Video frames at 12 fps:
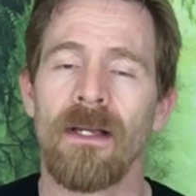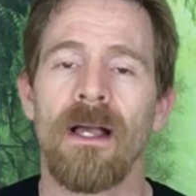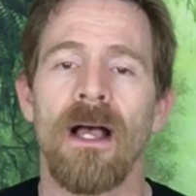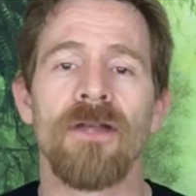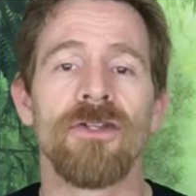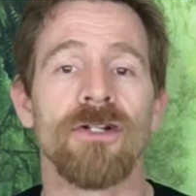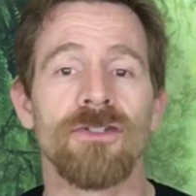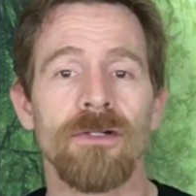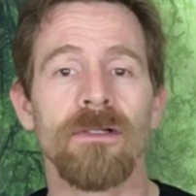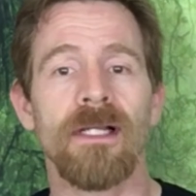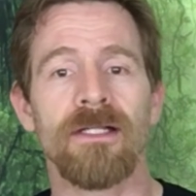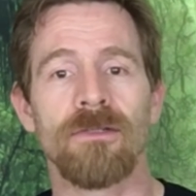A
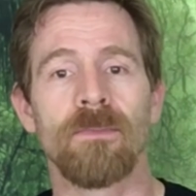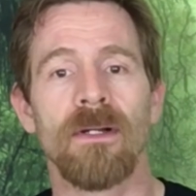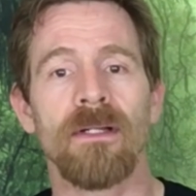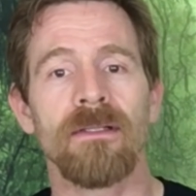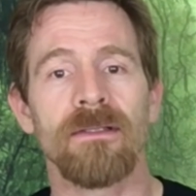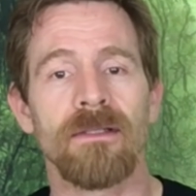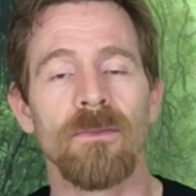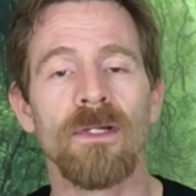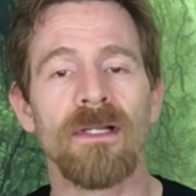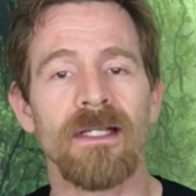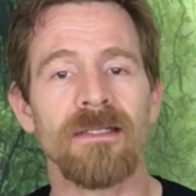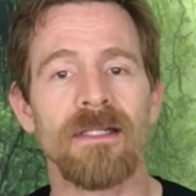nocturnal isopod is somewhat
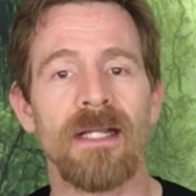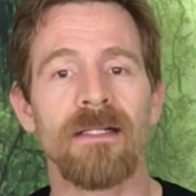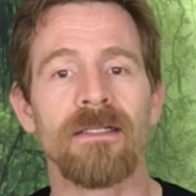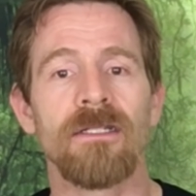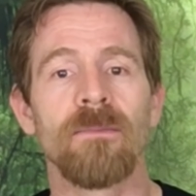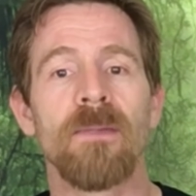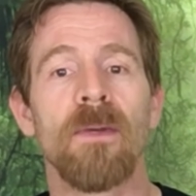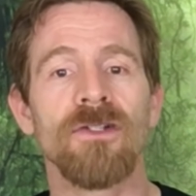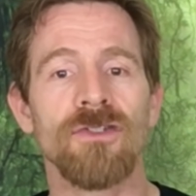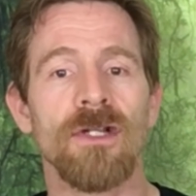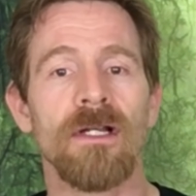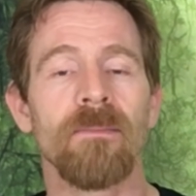less likely to be
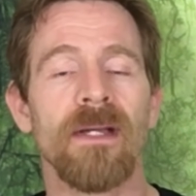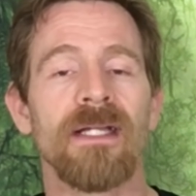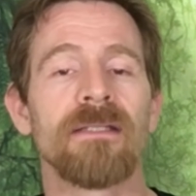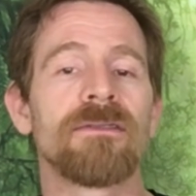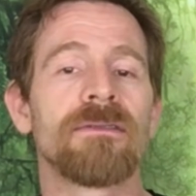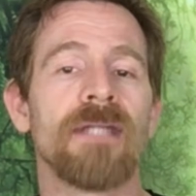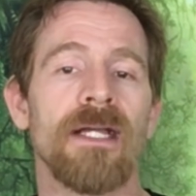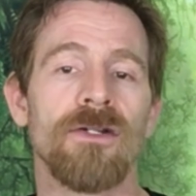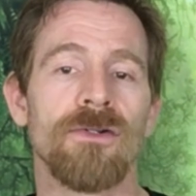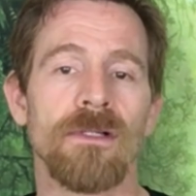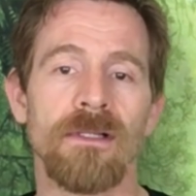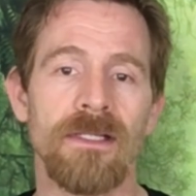munched on by a
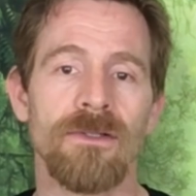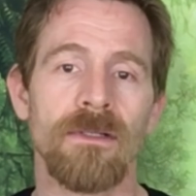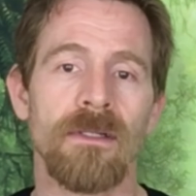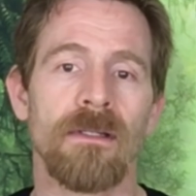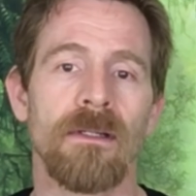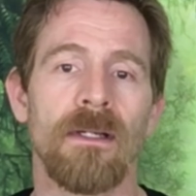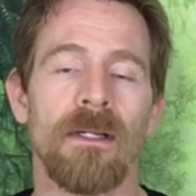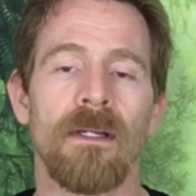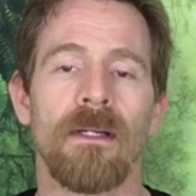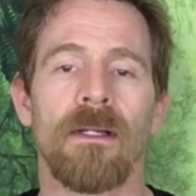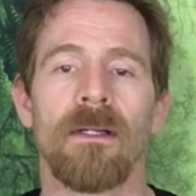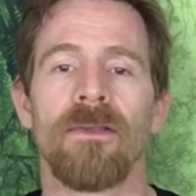diurnal lizard
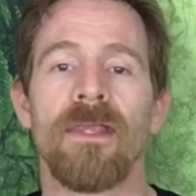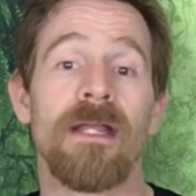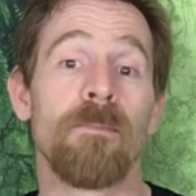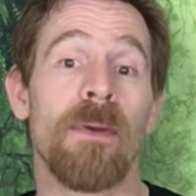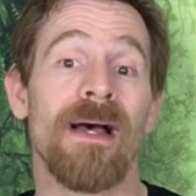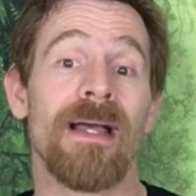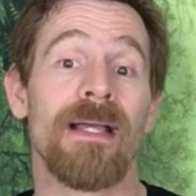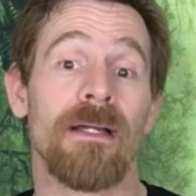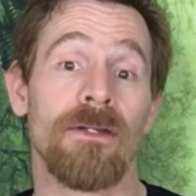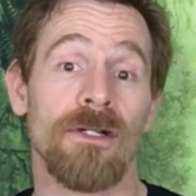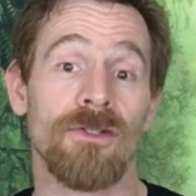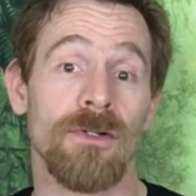than by a
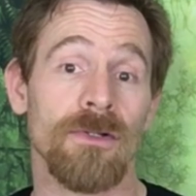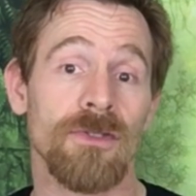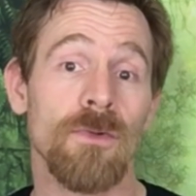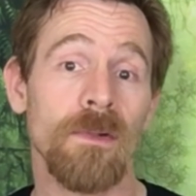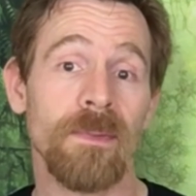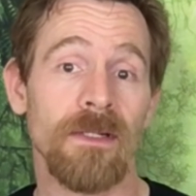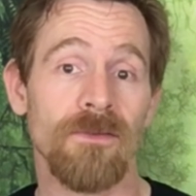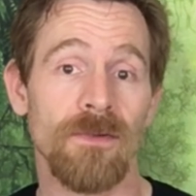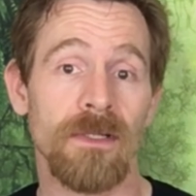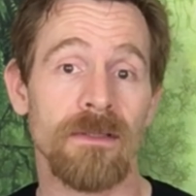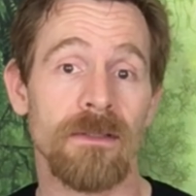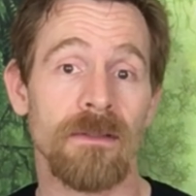nocturnal scorpion, for
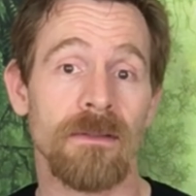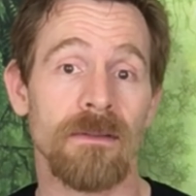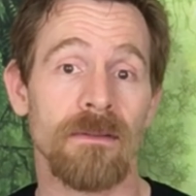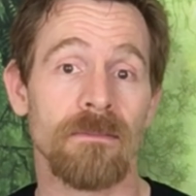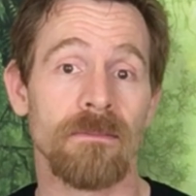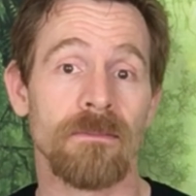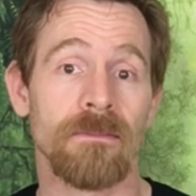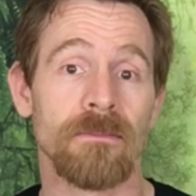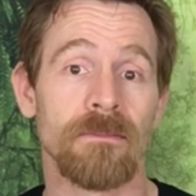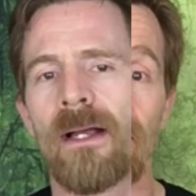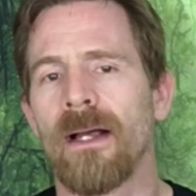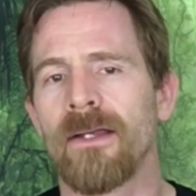instance.
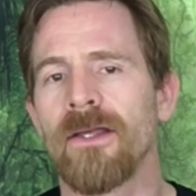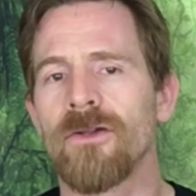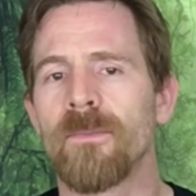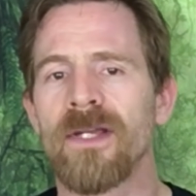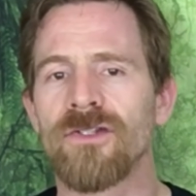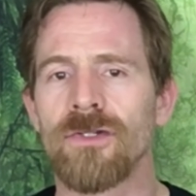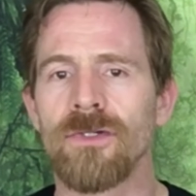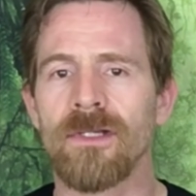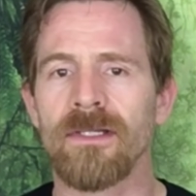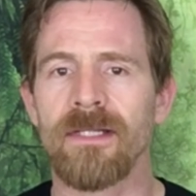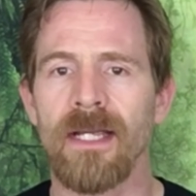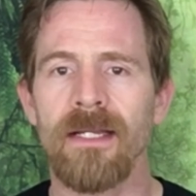Another measure you
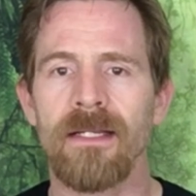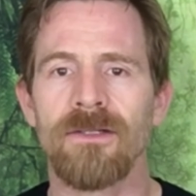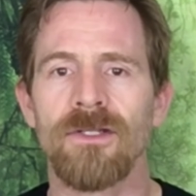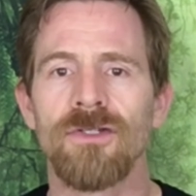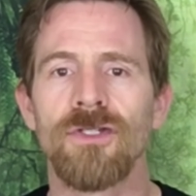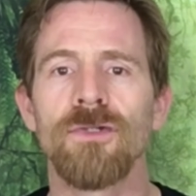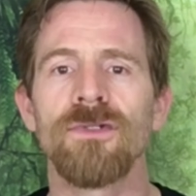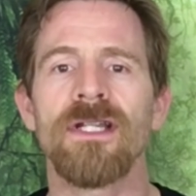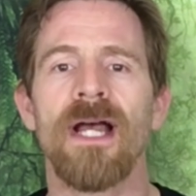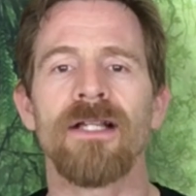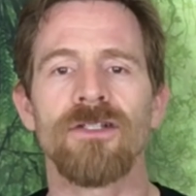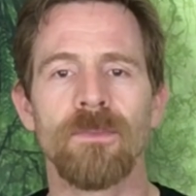can take is to choose an
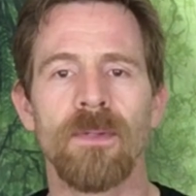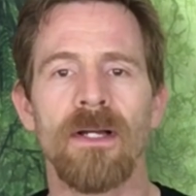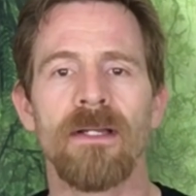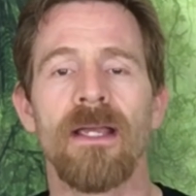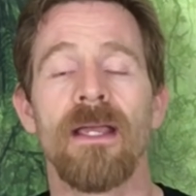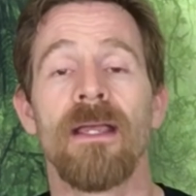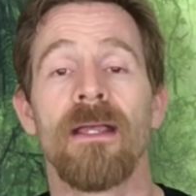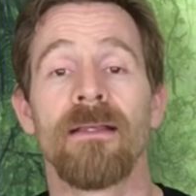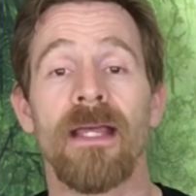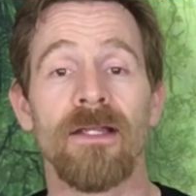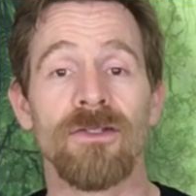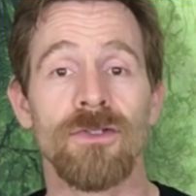isopod
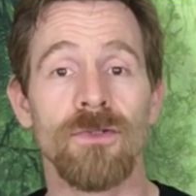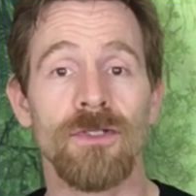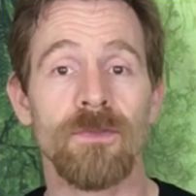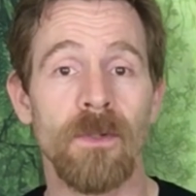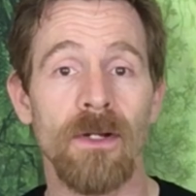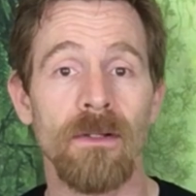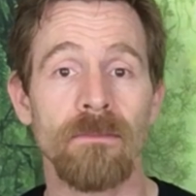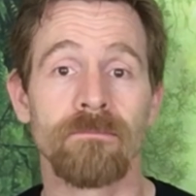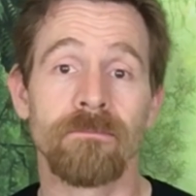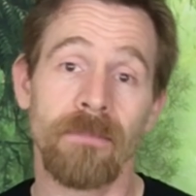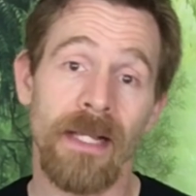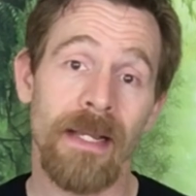that is too small
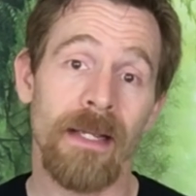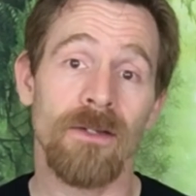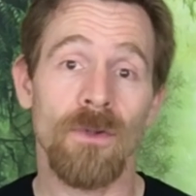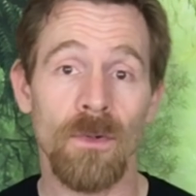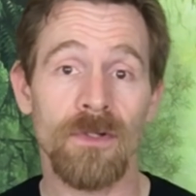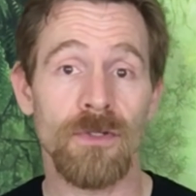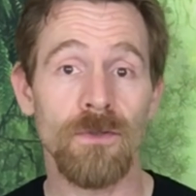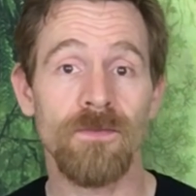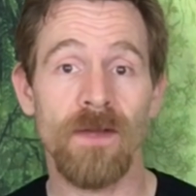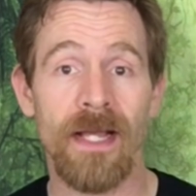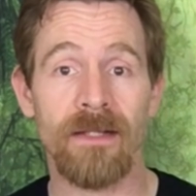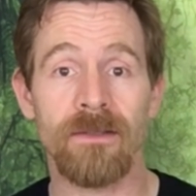and or too
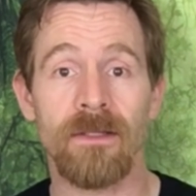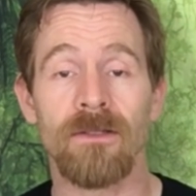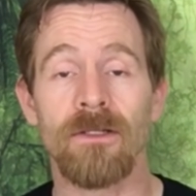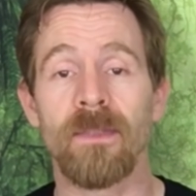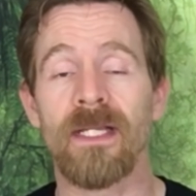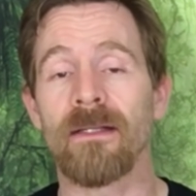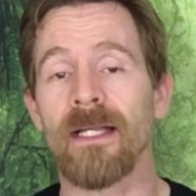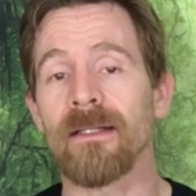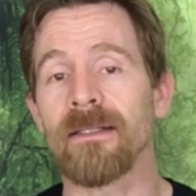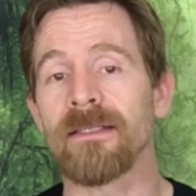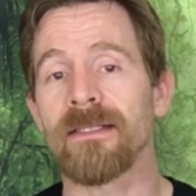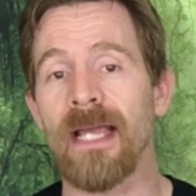fast to be a
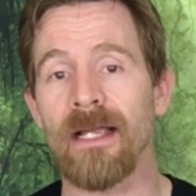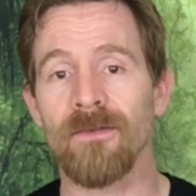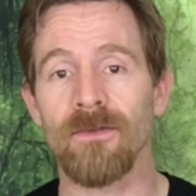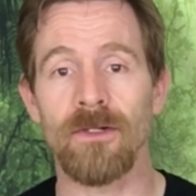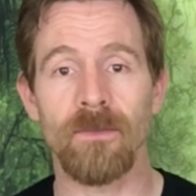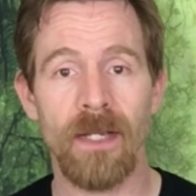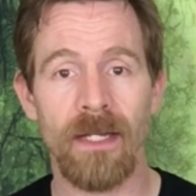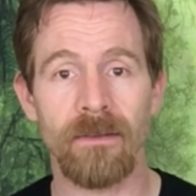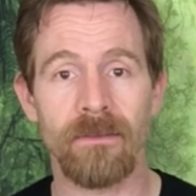likely snack for your pet.